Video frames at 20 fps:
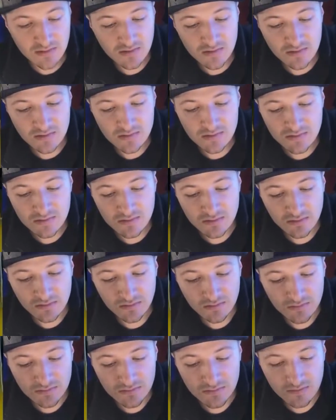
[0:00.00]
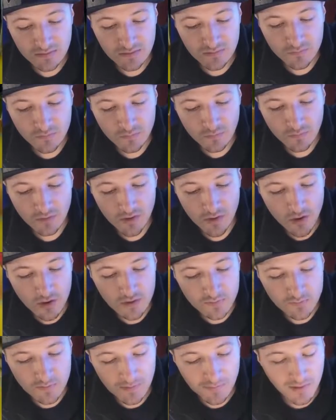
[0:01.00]
These sleeves, they
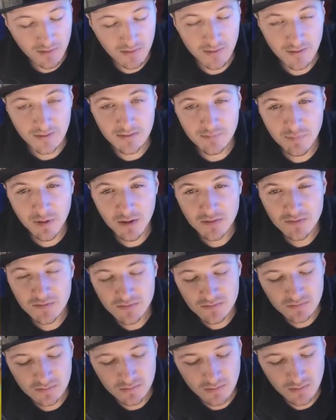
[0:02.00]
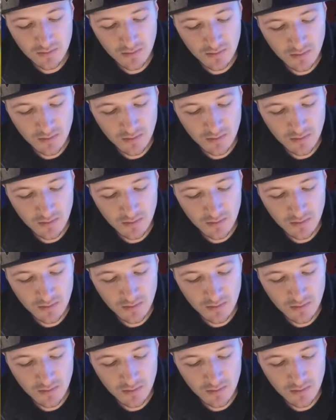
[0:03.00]
cost me about 90 bucks.